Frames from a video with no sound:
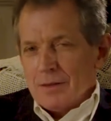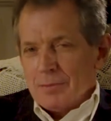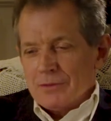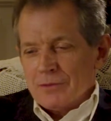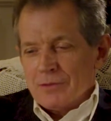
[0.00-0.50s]

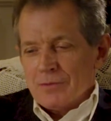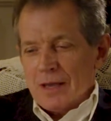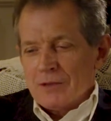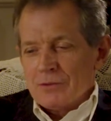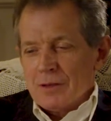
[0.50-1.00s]
Mrs.
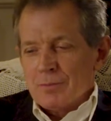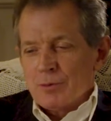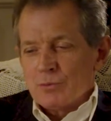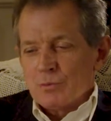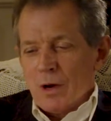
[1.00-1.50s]
Vesey
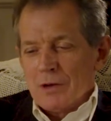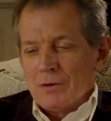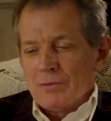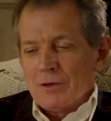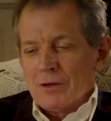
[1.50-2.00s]
put one
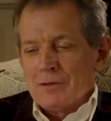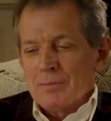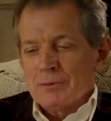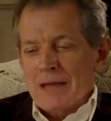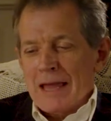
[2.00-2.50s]
of her
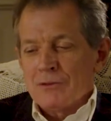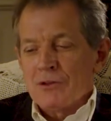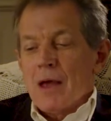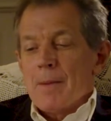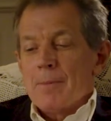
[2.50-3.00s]
dimpled hands
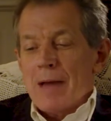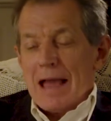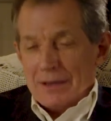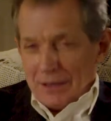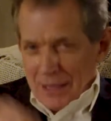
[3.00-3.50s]

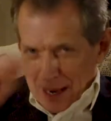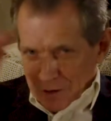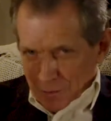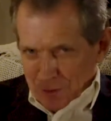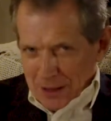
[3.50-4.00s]
back again
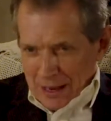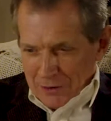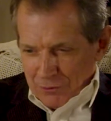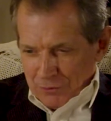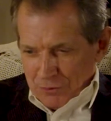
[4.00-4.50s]
on the
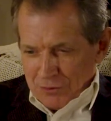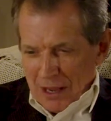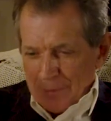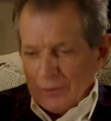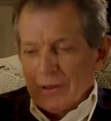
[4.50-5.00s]
edge of the
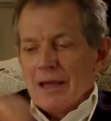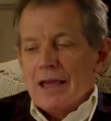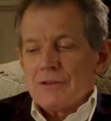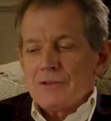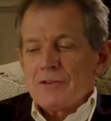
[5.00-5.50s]
table,
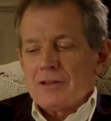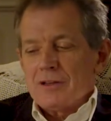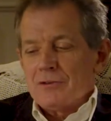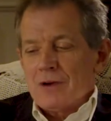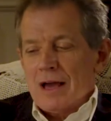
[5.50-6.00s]

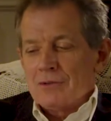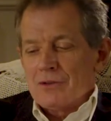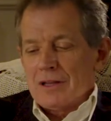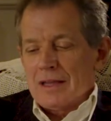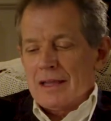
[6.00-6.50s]
hesitated
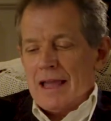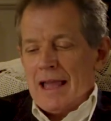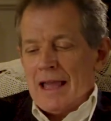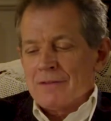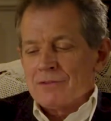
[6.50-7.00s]
drowsily,
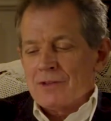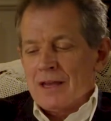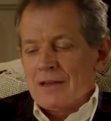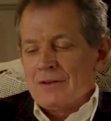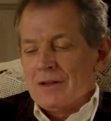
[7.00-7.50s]
and
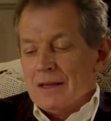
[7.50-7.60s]
said,